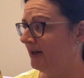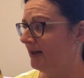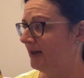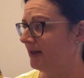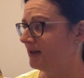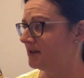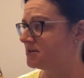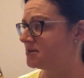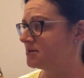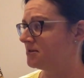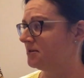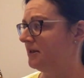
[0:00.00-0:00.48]

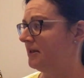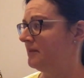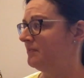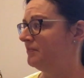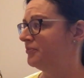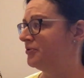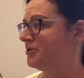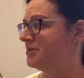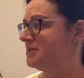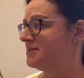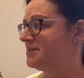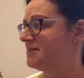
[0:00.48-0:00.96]

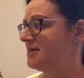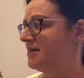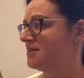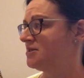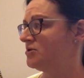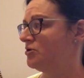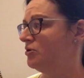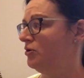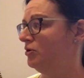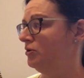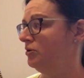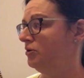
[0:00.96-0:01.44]
exclaimed
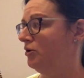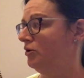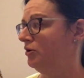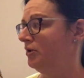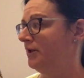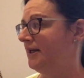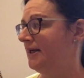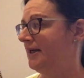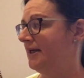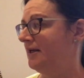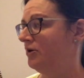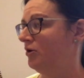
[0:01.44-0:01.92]
Princess
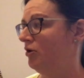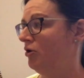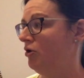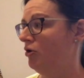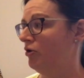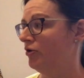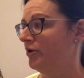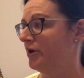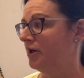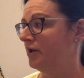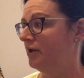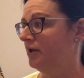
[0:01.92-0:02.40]
Lolly in
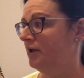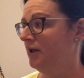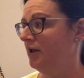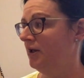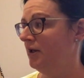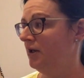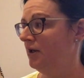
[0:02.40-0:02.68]
horror.